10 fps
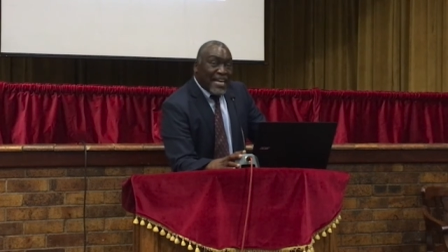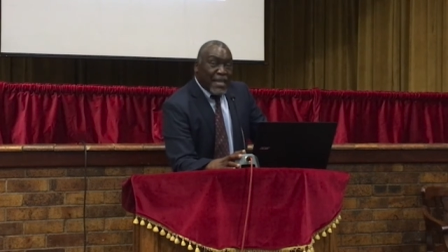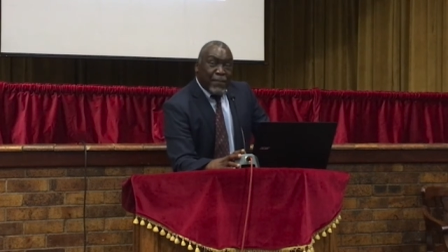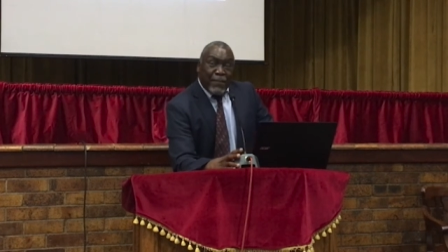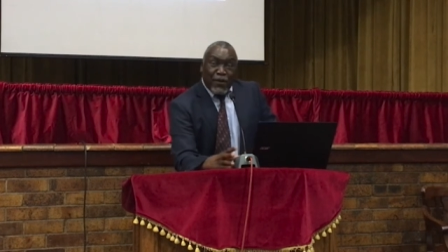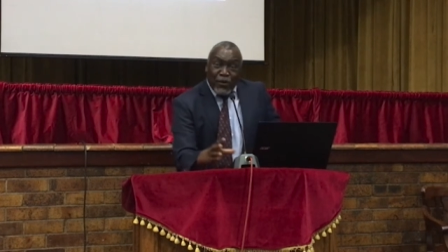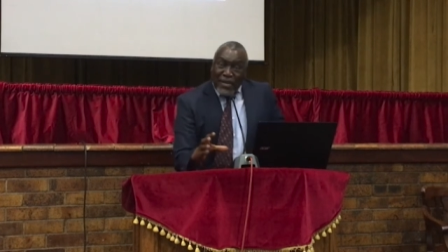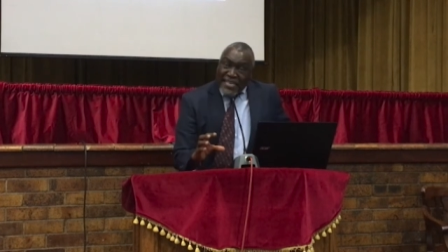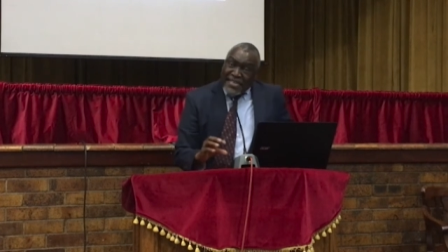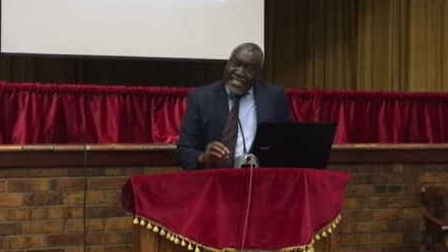But other
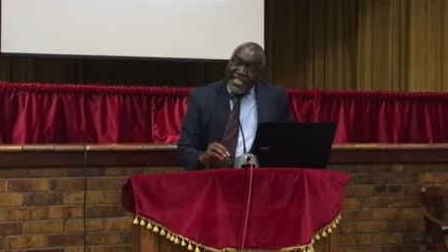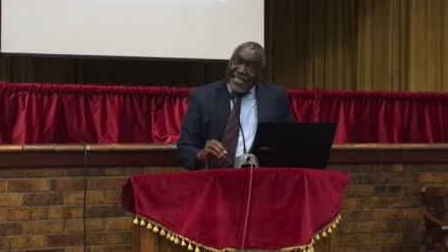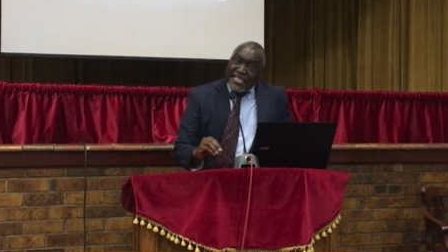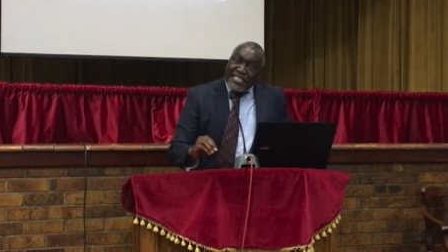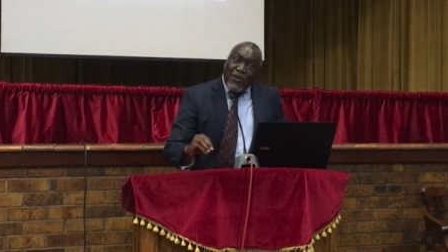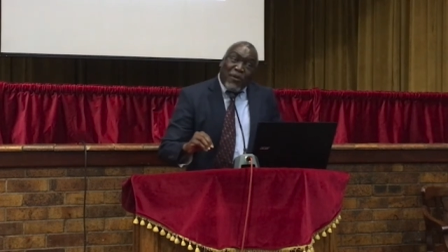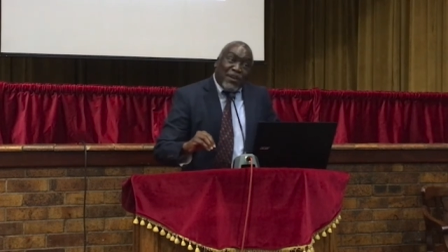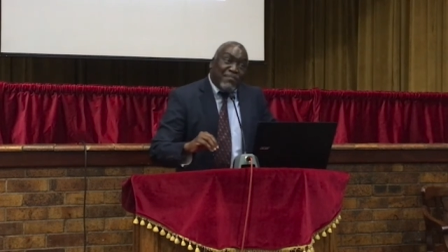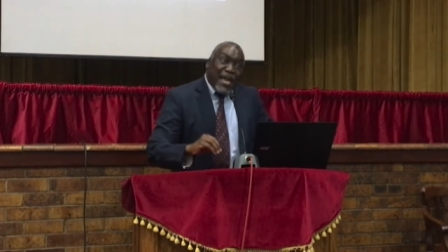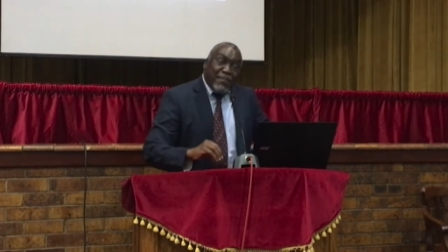people look at this and they
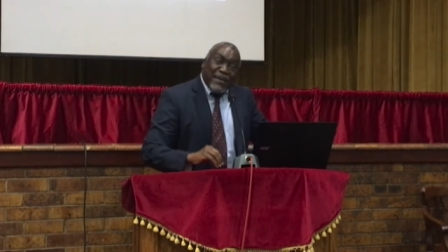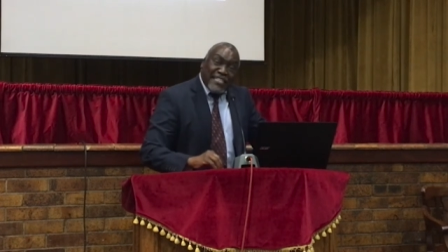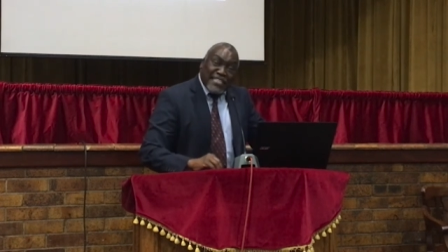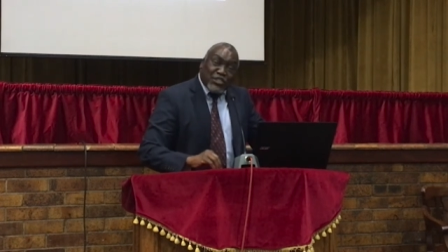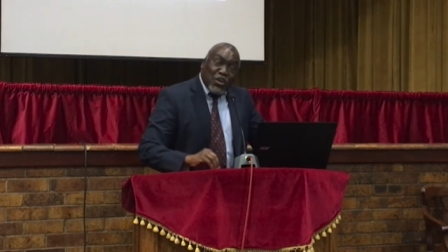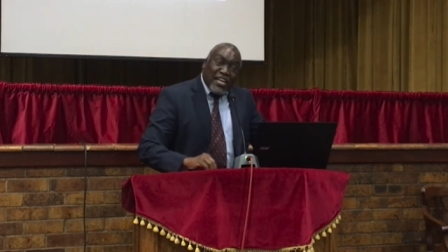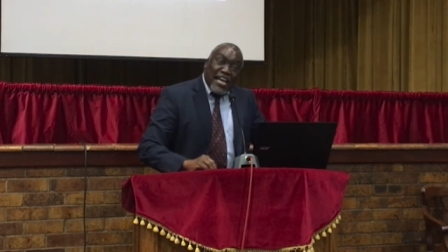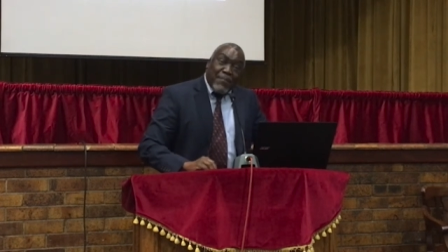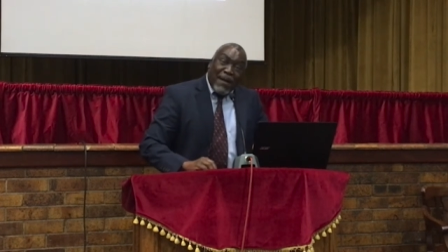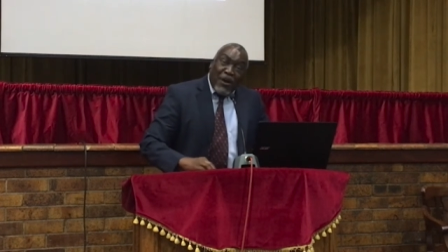say, well, maybe it
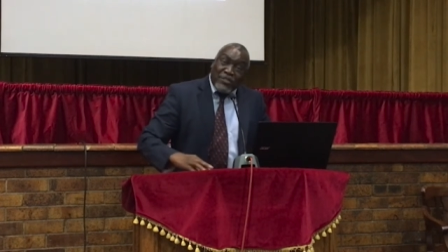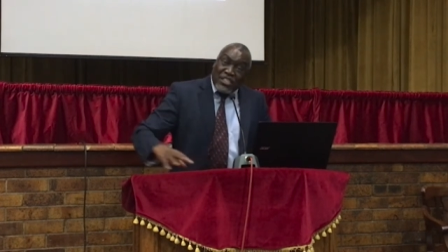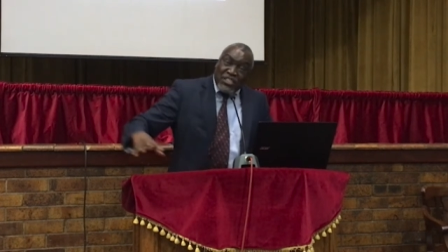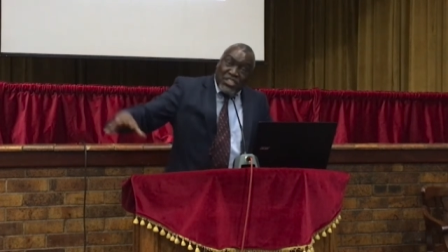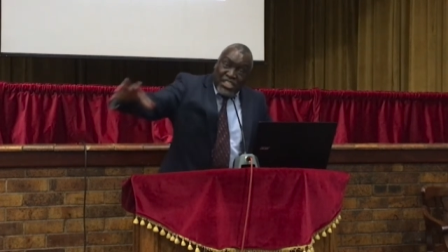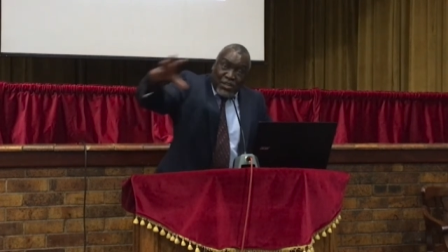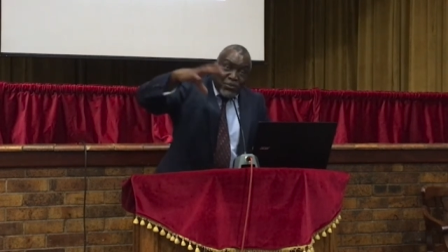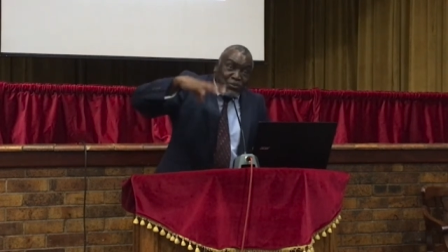is talking about